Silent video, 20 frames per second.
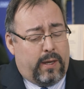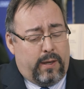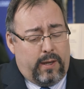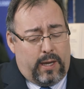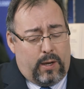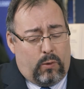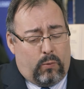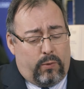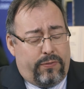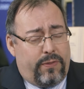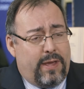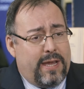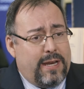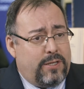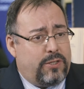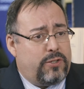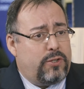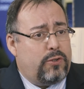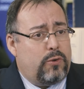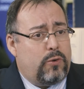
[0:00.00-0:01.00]
And when they
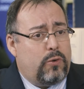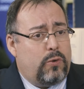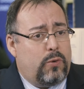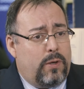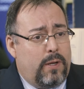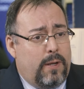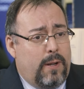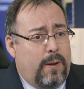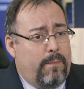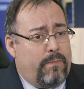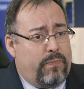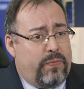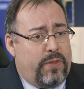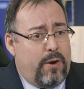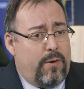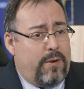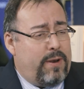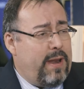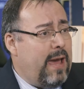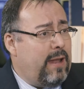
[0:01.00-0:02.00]
do
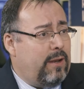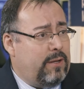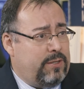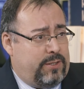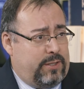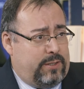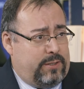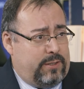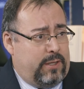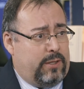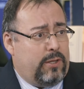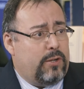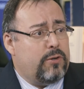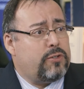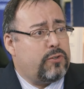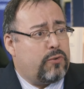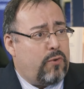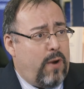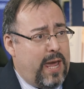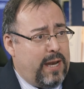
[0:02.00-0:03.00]
their analysis and their
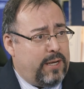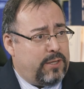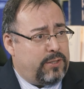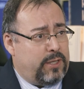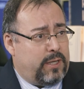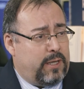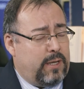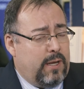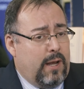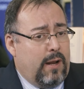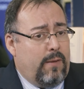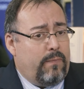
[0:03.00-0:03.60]
strategy,